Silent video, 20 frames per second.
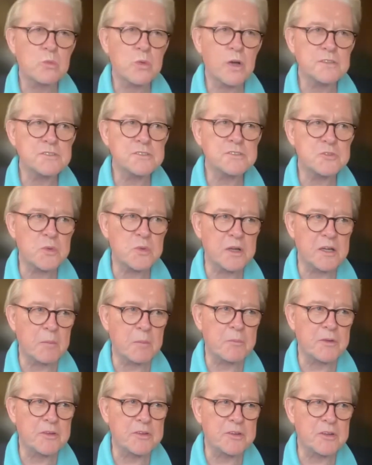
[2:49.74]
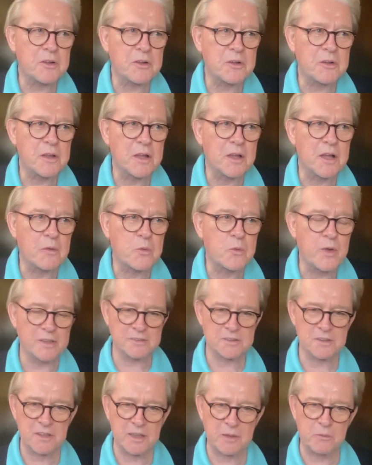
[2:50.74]
Rush Street up until
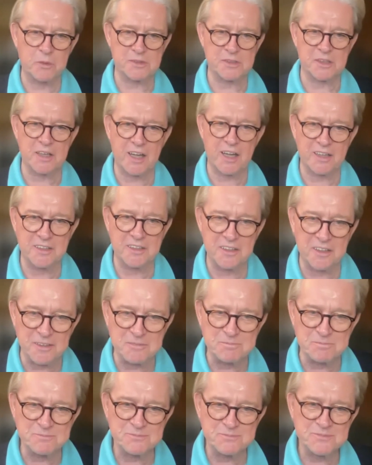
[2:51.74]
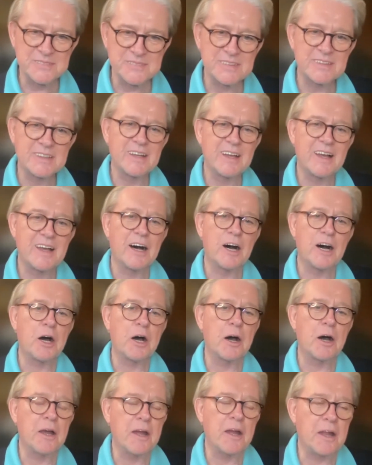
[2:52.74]
recently was an idea.
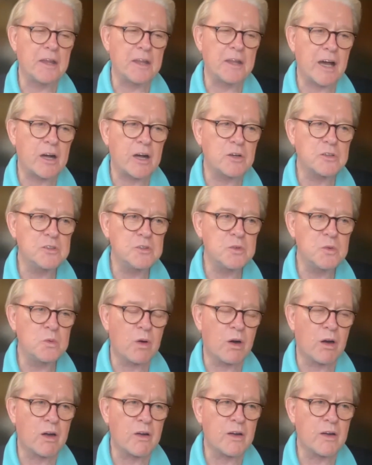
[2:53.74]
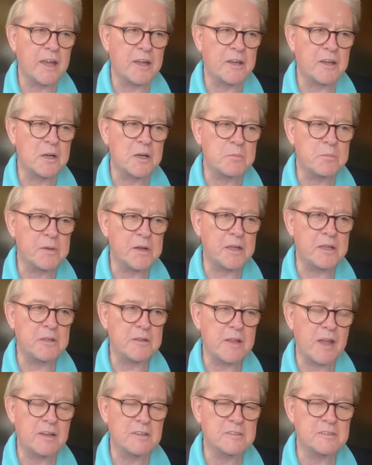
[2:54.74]
And now you are a
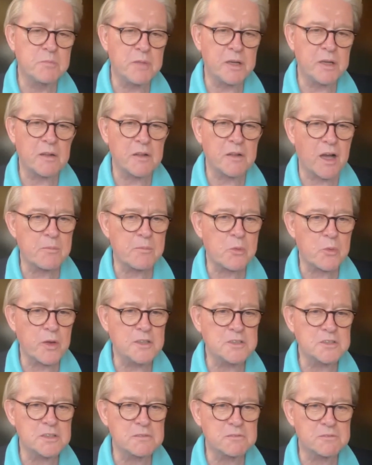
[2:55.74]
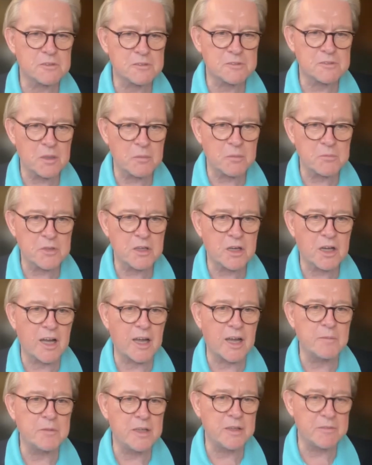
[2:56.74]
company that has been in operation for some
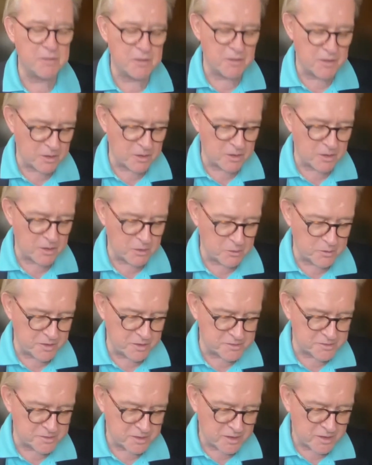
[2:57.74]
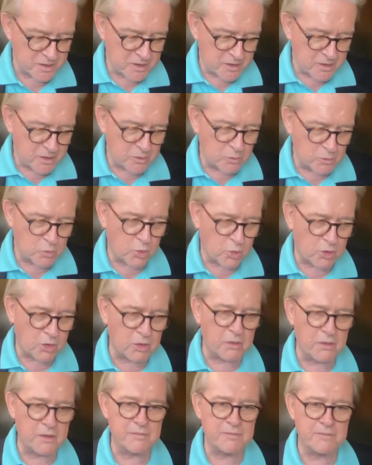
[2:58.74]
time, even though this
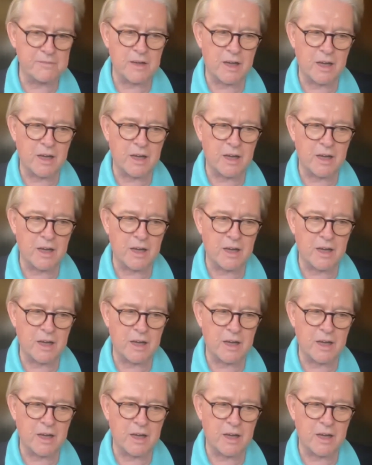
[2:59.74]
world of